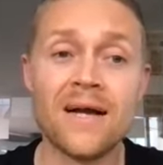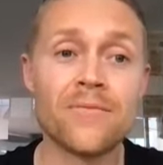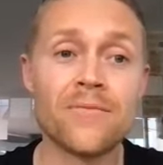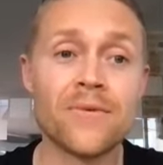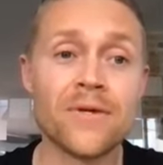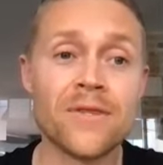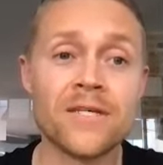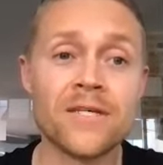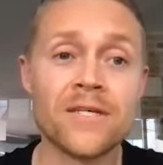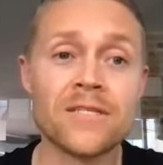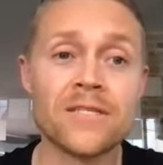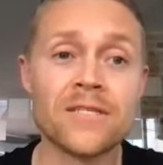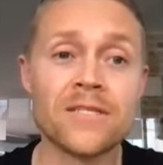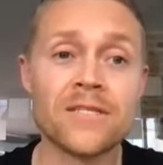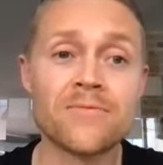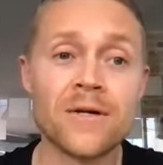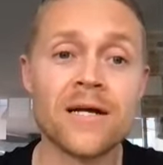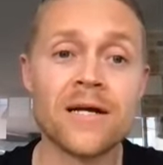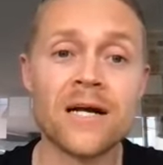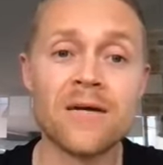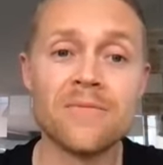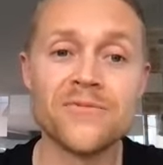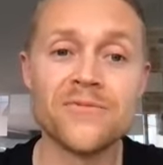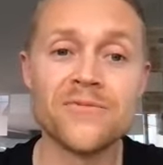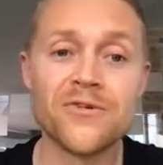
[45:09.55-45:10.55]
And with this, we're
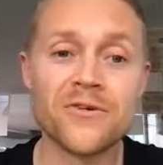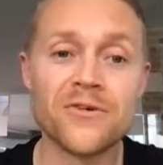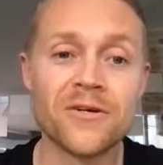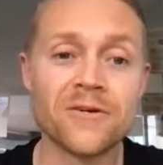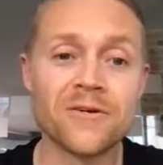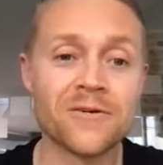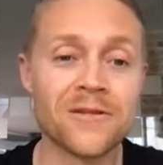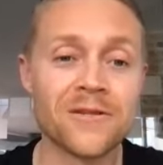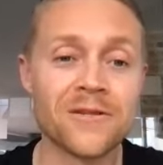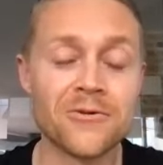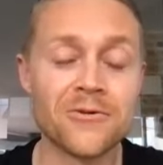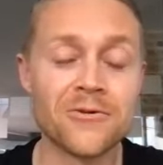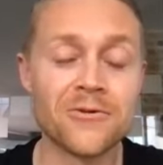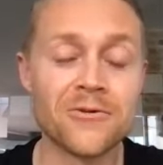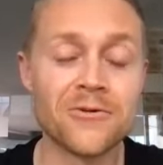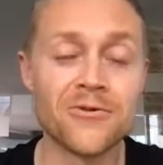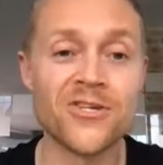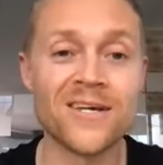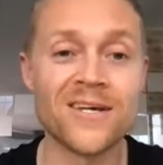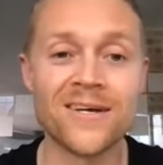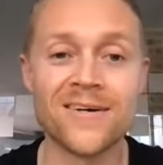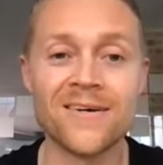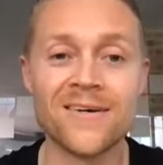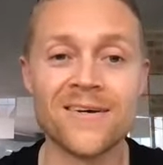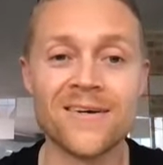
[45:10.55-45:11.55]
going to come to a
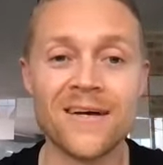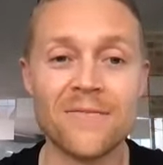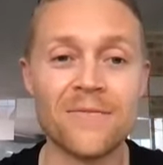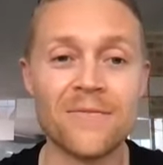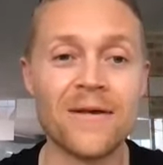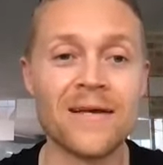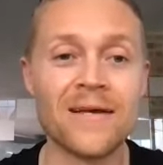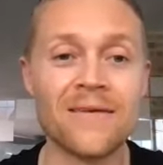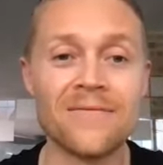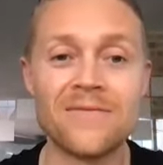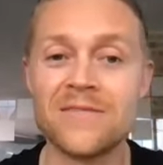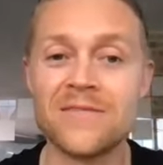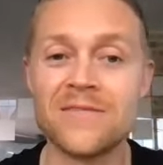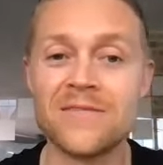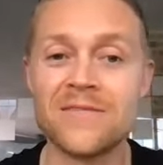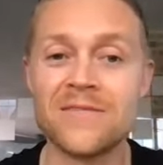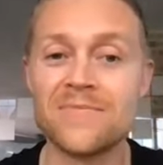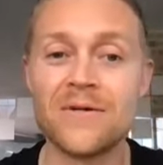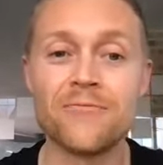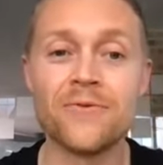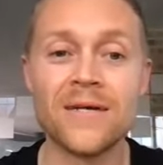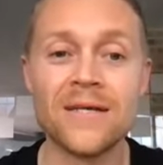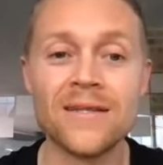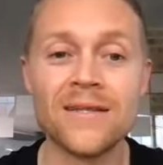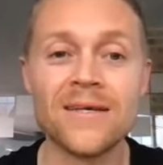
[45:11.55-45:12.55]
conclusion here. Um, it's
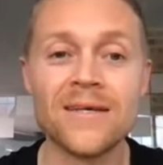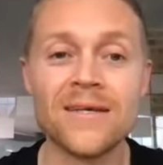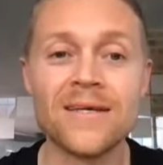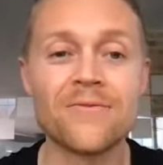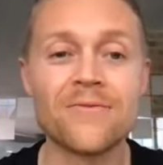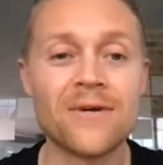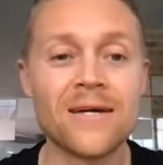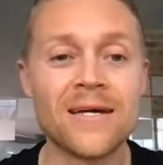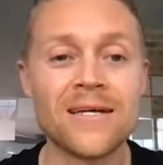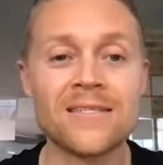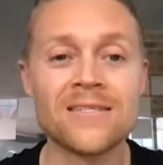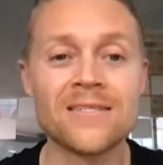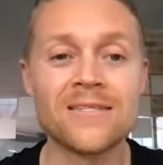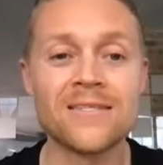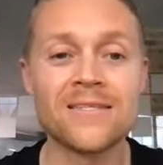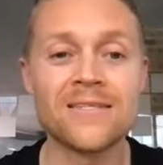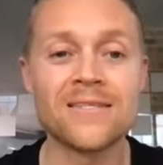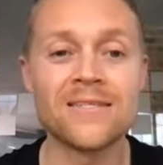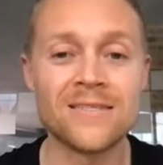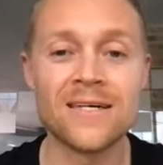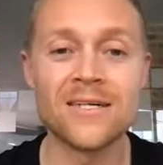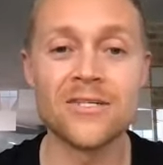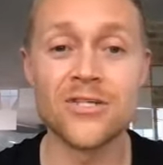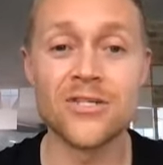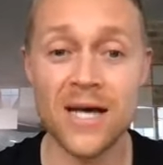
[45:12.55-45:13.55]
been really great
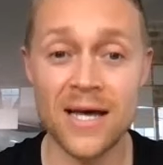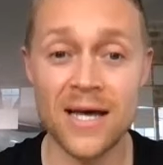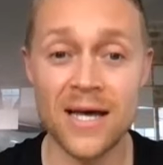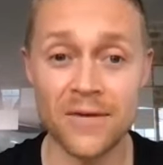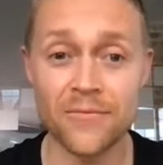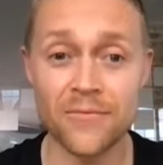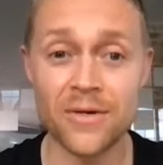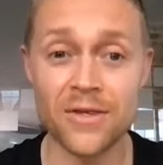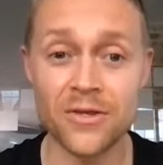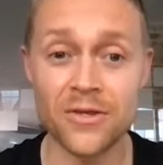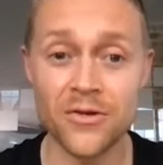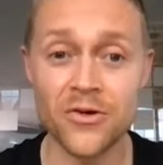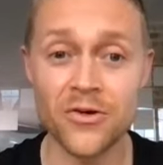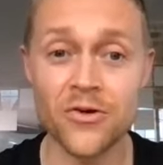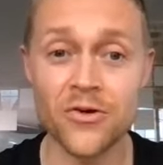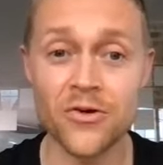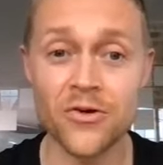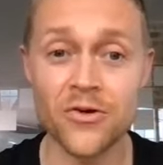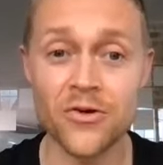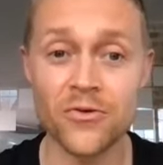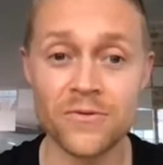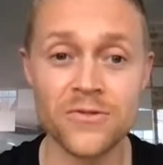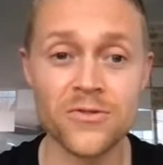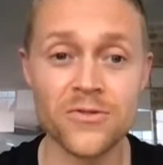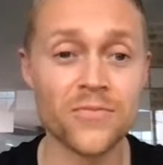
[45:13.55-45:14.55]
uh, chatting with
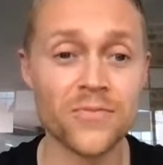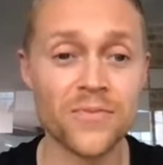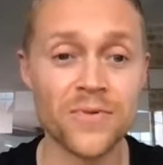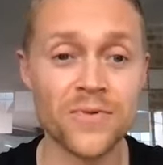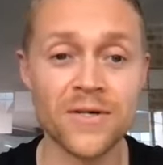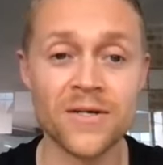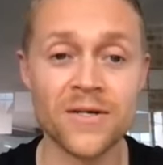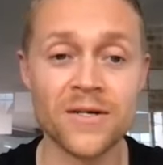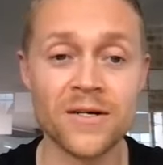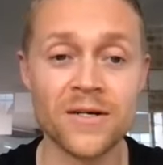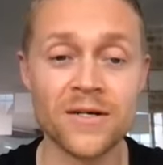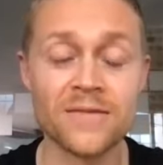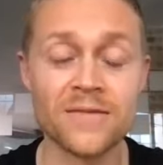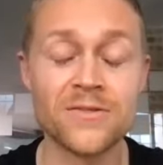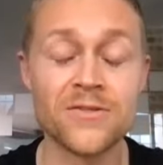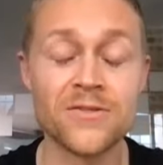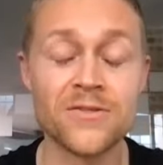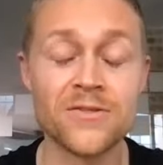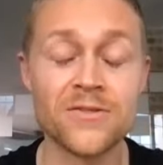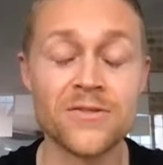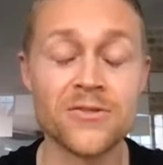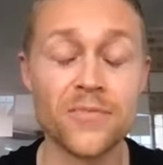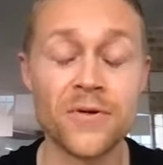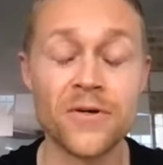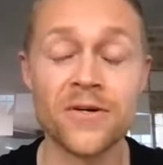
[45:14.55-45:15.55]
you. Super,
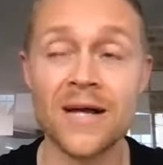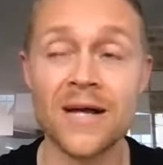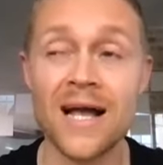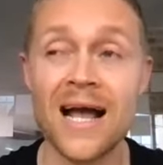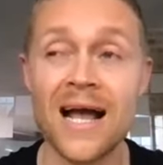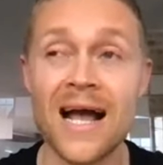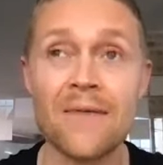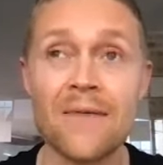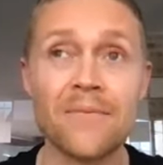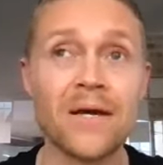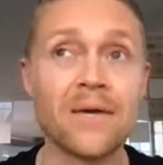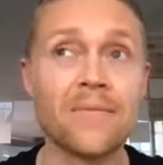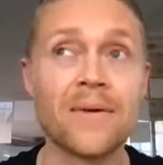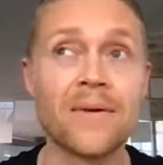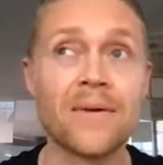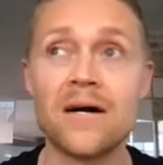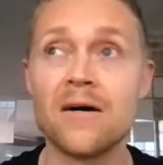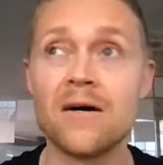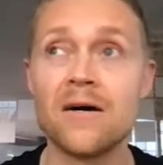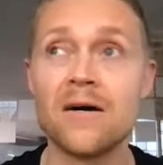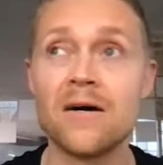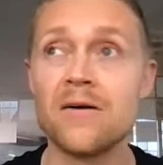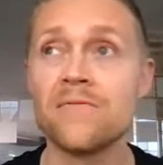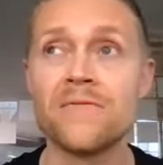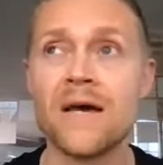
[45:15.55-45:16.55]
super happy
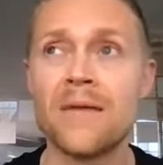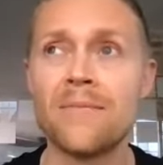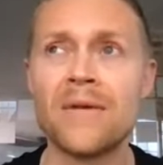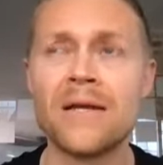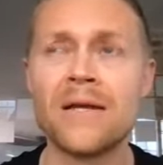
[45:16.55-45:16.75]
about.